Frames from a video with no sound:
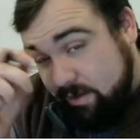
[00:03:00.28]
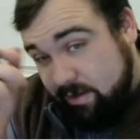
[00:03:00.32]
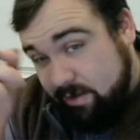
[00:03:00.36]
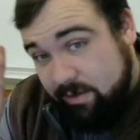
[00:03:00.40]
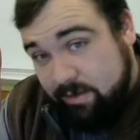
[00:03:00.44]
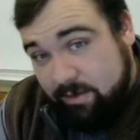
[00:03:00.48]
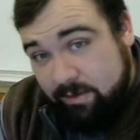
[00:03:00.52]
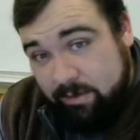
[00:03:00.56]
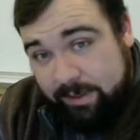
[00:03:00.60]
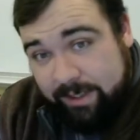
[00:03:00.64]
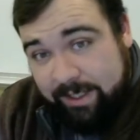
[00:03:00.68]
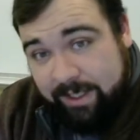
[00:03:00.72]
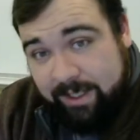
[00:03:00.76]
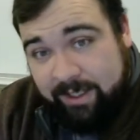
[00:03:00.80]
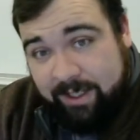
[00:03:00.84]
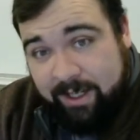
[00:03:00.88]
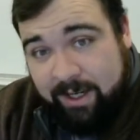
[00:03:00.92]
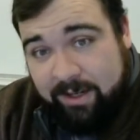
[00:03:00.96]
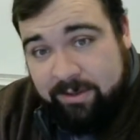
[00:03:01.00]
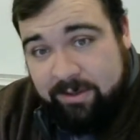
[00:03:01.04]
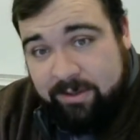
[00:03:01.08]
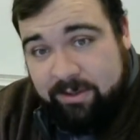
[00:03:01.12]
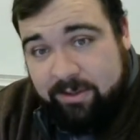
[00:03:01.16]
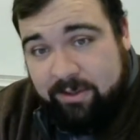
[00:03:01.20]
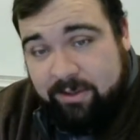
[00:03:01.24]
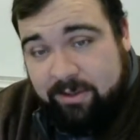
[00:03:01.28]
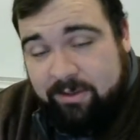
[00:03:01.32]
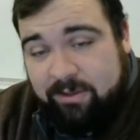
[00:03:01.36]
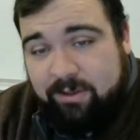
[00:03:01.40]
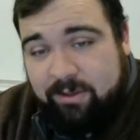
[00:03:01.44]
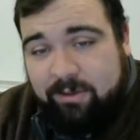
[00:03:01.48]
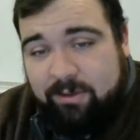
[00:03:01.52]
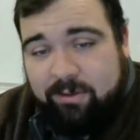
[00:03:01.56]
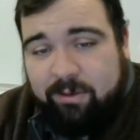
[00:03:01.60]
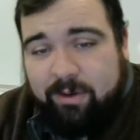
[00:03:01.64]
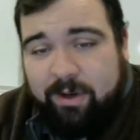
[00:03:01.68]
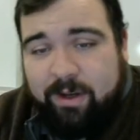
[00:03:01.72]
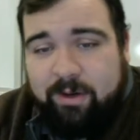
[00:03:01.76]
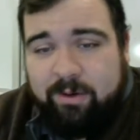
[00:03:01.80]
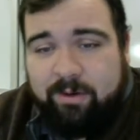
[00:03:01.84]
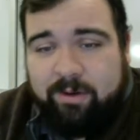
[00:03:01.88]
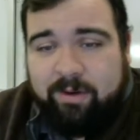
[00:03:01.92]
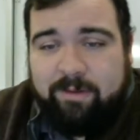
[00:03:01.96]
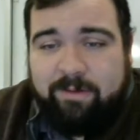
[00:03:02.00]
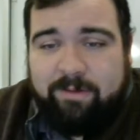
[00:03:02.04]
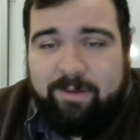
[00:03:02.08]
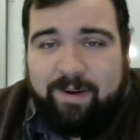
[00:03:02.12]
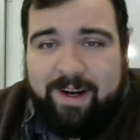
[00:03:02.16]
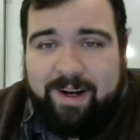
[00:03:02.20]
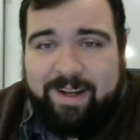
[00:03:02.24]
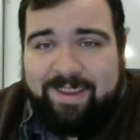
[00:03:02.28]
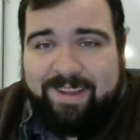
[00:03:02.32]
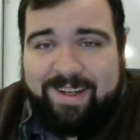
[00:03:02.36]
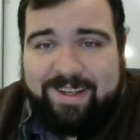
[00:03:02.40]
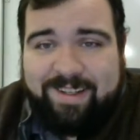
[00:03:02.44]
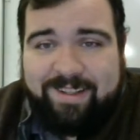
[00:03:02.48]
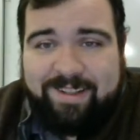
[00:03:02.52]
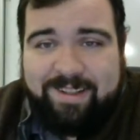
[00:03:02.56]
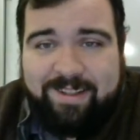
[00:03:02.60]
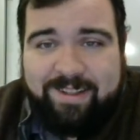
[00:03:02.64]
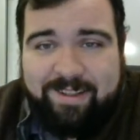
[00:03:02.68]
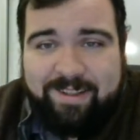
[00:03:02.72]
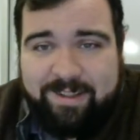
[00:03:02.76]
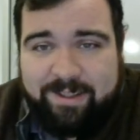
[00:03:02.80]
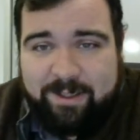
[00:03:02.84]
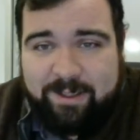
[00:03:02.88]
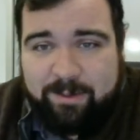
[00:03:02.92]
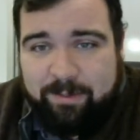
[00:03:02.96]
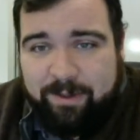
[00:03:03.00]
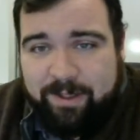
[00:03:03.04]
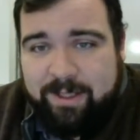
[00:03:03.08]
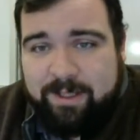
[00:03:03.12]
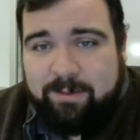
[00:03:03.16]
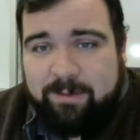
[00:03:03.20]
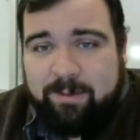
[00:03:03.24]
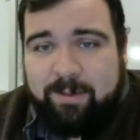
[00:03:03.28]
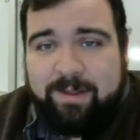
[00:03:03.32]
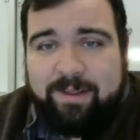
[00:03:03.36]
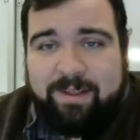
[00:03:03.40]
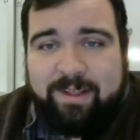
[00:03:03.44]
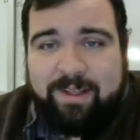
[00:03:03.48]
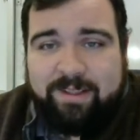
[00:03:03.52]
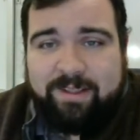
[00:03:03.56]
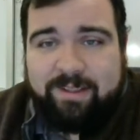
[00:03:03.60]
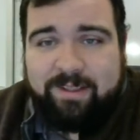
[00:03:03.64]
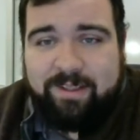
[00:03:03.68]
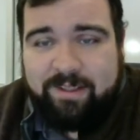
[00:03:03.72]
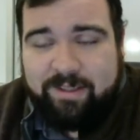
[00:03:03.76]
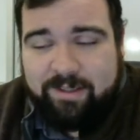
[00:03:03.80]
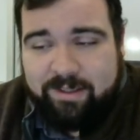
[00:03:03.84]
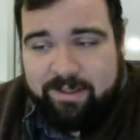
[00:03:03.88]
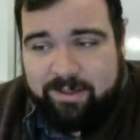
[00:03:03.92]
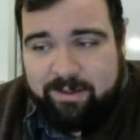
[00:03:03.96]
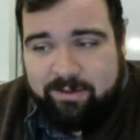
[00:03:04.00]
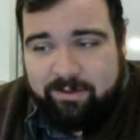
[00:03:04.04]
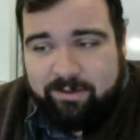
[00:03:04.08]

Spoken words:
So what that allows us to do in order to find that displacement, that distance